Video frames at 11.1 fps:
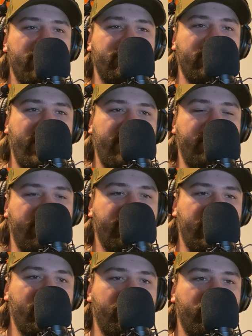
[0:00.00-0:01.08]
so they have like
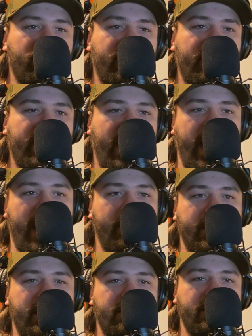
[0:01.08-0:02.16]
video proof of it
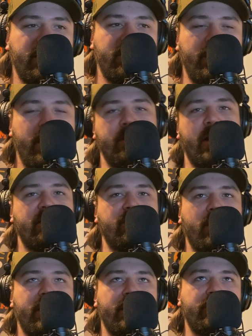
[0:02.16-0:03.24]
happening. So maybe that's
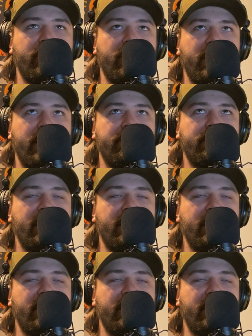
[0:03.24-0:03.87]
why they're doing it.